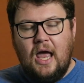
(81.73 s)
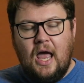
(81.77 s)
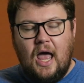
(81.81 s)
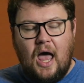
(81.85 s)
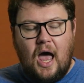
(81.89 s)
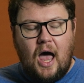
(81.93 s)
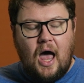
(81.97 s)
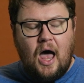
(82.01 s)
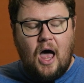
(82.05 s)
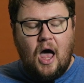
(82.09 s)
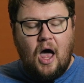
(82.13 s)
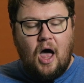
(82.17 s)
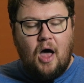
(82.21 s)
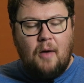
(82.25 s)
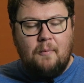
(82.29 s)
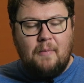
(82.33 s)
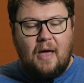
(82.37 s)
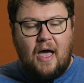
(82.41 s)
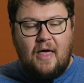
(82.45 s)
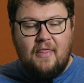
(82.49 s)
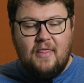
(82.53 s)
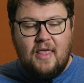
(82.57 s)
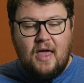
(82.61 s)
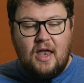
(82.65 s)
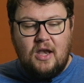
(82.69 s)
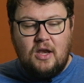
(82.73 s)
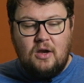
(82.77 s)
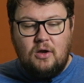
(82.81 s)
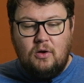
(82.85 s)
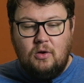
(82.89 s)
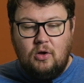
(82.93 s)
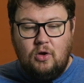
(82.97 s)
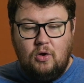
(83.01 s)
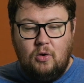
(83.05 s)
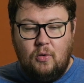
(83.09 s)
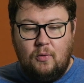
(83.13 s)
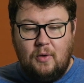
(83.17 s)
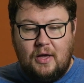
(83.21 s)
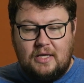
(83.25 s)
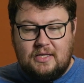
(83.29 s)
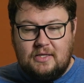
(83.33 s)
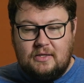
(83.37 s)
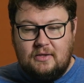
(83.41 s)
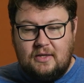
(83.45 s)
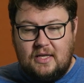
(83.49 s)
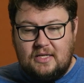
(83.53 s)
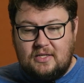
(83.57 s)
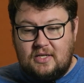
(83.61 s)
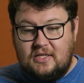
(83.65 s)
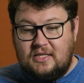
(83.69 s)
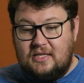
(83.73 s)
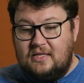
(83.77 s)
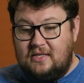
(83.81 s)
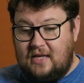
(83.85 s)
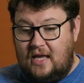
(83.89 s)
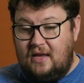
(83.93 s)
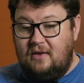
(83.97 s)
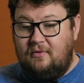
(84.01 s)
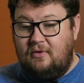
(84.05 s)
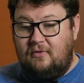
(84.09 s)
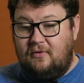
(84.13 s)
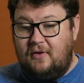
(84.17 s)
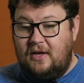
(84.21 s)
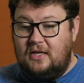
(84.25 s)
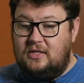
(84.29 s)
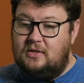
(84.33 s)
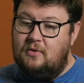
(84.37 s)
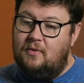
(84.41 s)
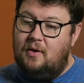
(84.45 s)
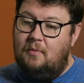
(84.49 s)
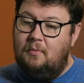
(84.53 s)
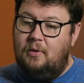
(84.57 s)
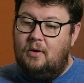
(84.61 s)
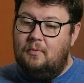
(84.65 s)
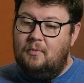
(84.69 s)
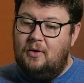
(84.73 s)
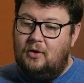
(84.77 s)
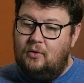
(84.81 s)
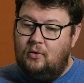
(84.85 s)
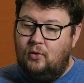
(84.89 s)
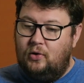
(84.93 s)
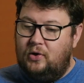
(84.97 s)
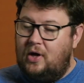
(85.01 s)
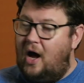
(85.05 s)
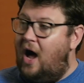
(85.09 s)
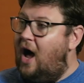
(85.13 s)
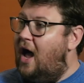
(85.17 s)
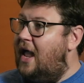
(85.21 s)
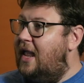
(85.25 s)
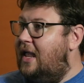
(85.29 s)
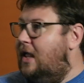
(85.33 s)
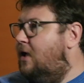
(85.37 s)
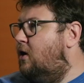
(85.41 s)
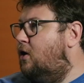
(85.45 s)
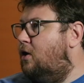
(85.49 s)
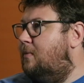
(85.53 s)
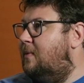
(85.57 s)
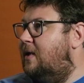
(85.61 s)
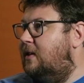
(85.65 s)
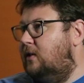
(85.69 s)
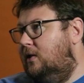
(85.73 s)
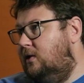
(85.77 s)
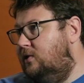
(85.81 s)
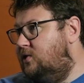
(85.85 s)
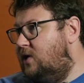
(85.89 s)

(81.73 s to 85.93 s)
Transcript: and then there's just this interface you implement called incremental